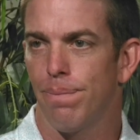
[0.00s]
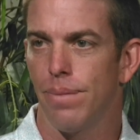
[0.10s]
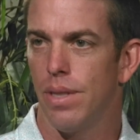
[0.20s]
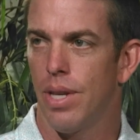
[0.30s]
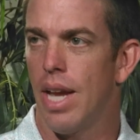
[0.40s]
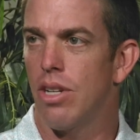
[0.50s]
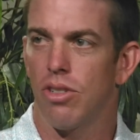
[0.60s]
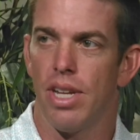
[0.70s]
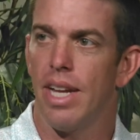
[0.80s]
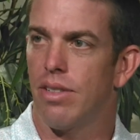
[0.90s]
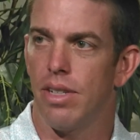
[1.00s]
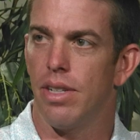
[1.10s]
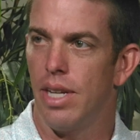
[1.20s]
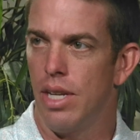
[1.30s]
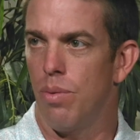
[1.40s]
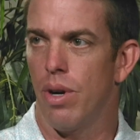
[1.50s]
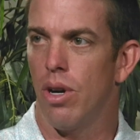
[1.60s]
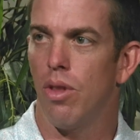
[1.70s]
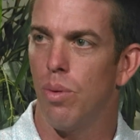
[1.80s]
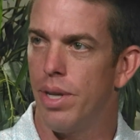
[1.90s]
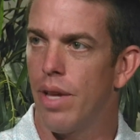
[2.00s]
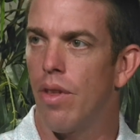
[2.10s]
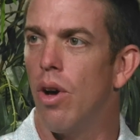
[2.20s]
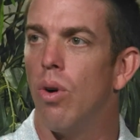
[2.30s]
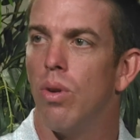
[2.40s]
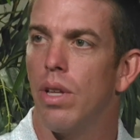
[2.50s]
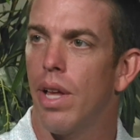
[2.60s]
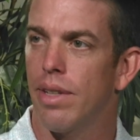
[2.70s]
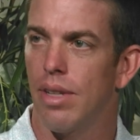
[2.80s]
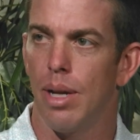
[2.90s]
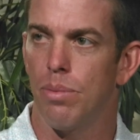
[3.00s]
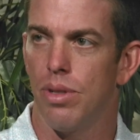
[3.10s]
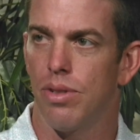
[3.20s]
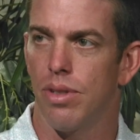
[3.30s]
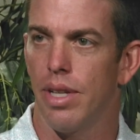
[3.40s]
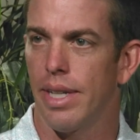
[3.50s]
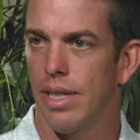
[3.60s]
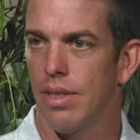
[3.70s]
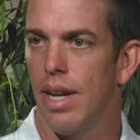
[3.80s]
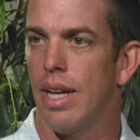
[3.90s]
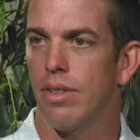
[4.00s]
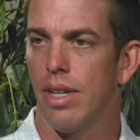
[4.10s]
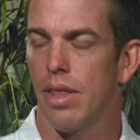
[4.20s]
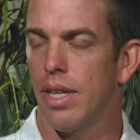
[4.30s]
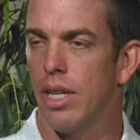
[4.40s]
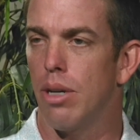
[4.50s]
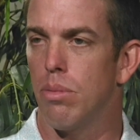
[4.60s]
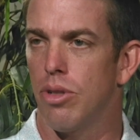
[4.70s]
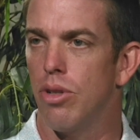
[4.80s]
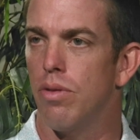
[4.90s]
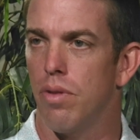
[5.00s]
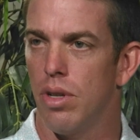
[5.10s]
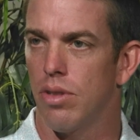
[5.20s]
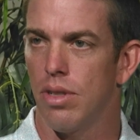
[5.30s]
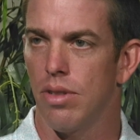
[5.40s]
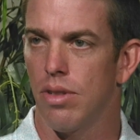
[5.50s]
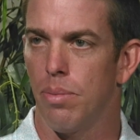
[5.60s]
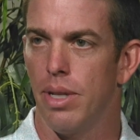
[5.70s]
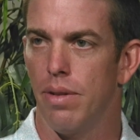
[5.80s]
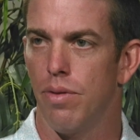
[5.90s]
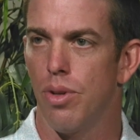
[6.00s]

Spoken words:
you can't just exit anywhere all the way down the hole. A lot of times it's like at Tenassie, I think a number 2, for instance. I mean,